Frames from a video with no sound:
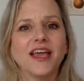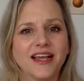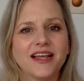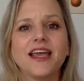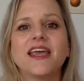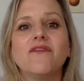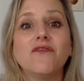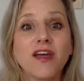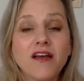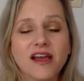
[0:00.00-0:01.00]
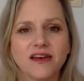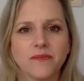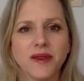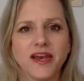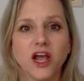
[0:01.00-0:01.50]
It can vary
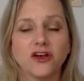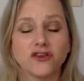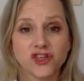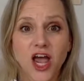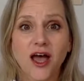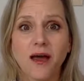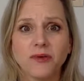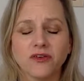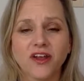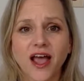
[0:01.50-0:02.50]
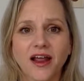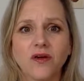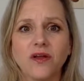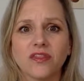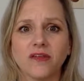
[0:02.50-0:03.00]
depending on your job, your
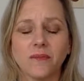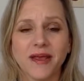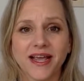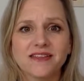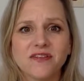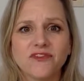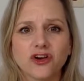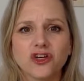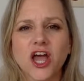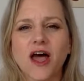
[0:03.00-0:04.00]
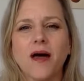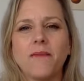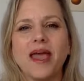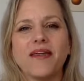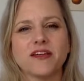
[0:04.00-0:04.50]
title, the demands of your
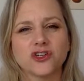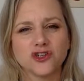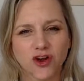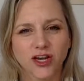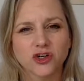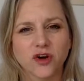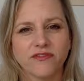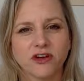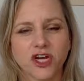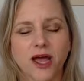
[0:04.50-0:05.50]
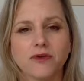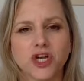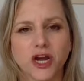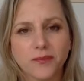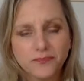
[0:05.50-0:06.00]
job, and the structure of your job
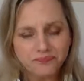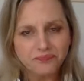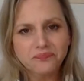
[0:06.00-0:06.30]
share.